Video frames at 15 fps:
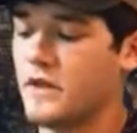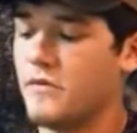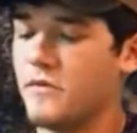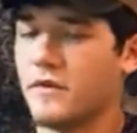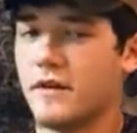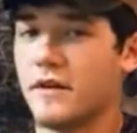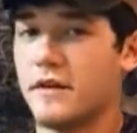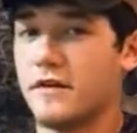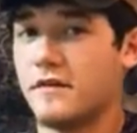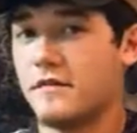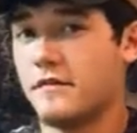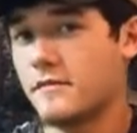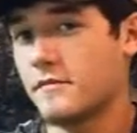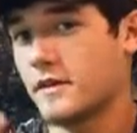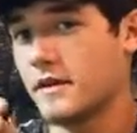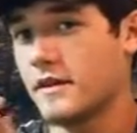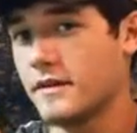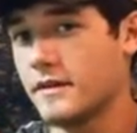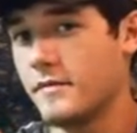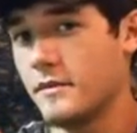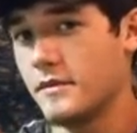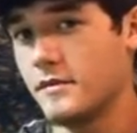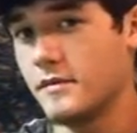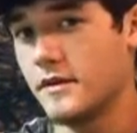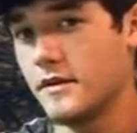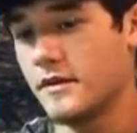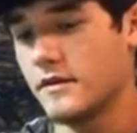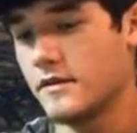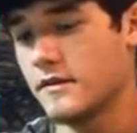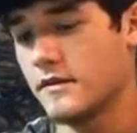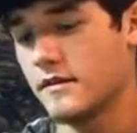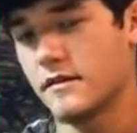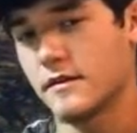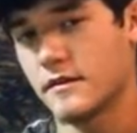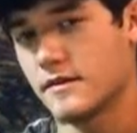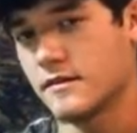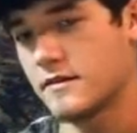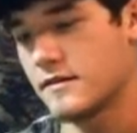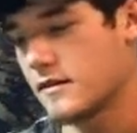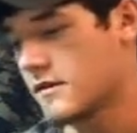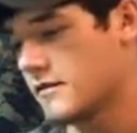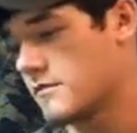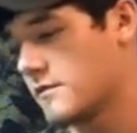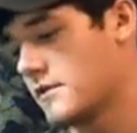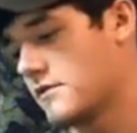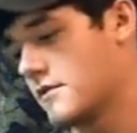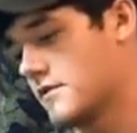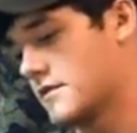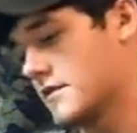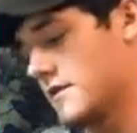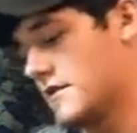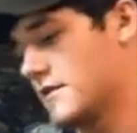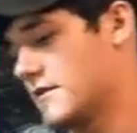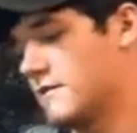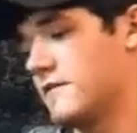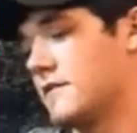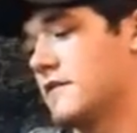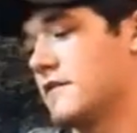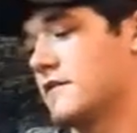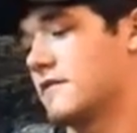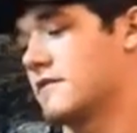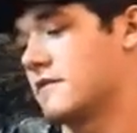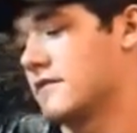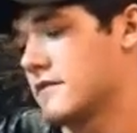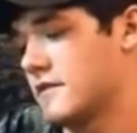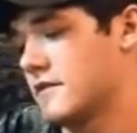you want to get you something to clip it with, because it's not going to be real sturdy if you don't.